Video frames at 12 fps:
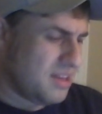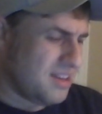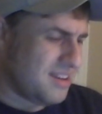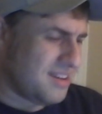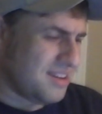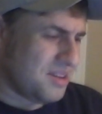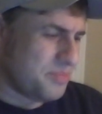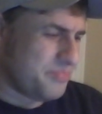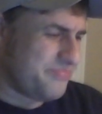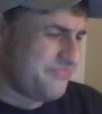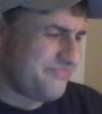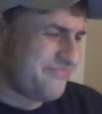
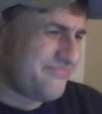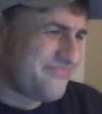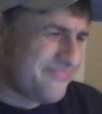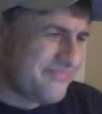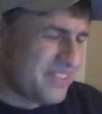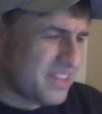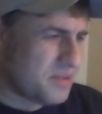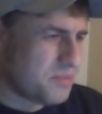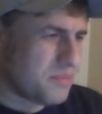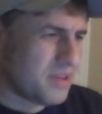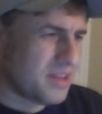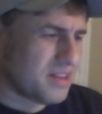And
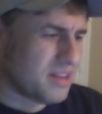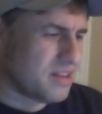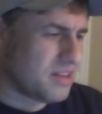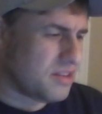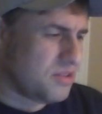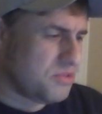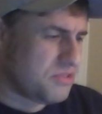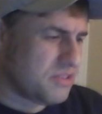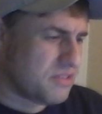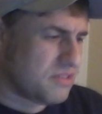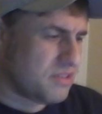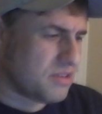Houston,